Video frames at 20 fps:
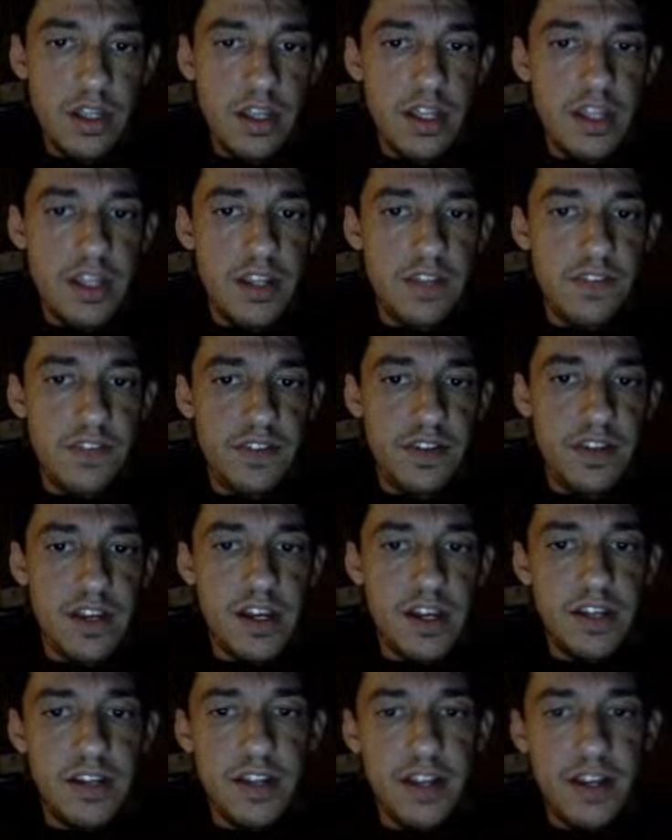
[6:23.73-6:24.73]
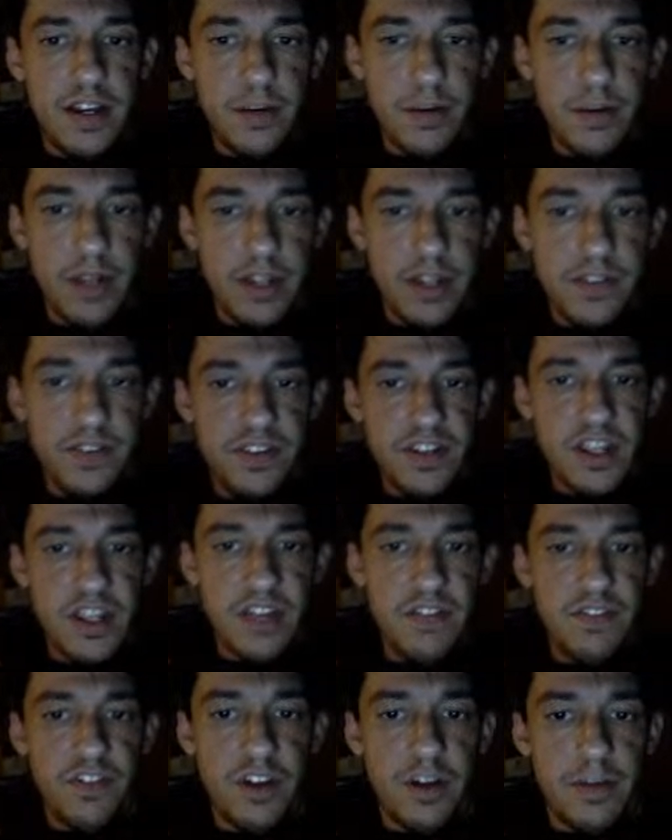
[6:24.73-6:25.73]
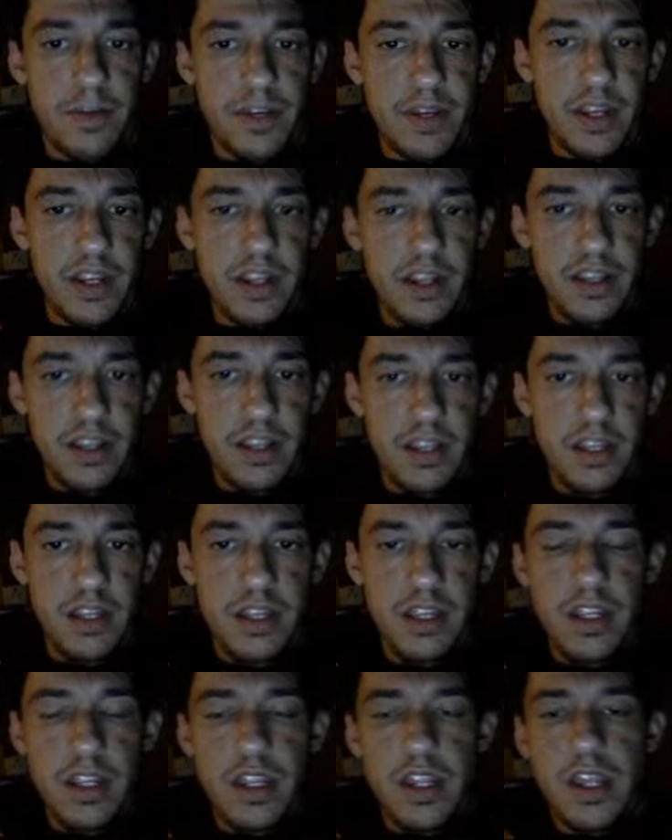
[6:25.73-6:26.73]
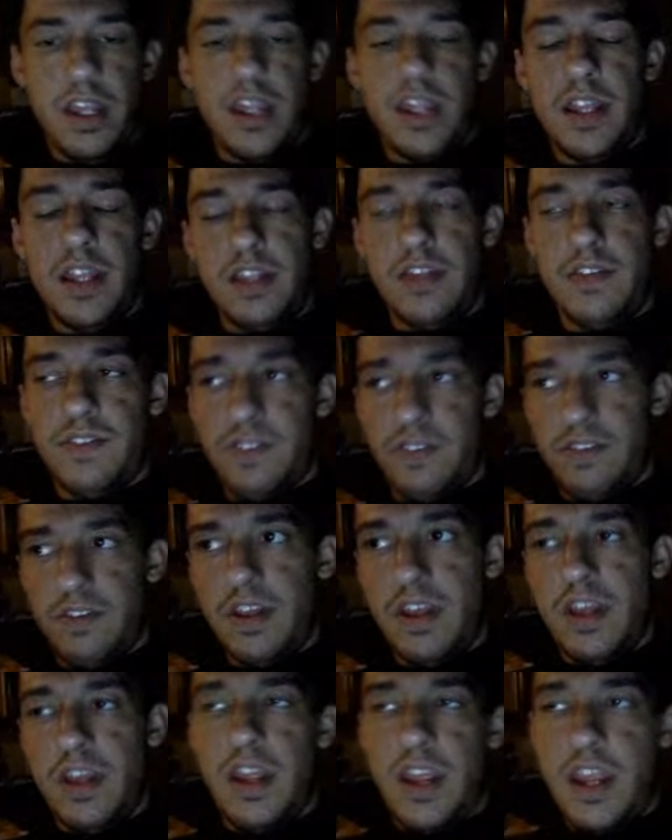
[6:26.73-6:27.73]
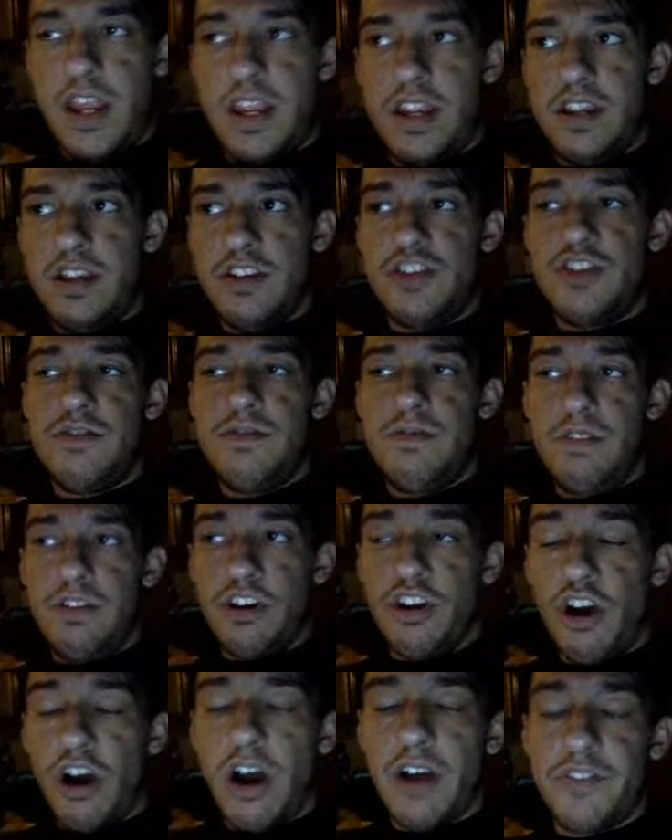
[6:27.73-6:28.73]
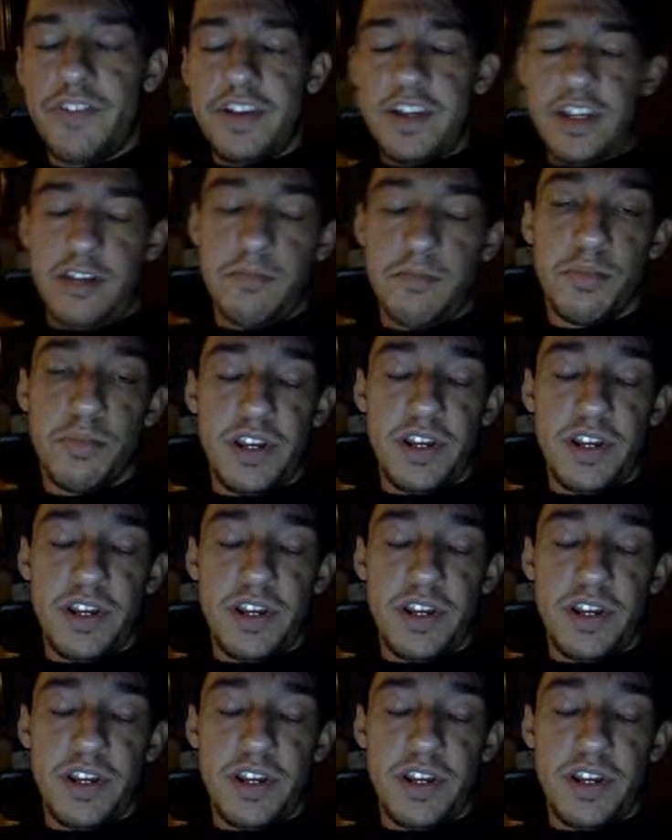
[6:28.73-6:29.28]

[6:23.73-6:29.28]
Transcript: It is not diarrhea. It's not vomiting. It is a coughing. So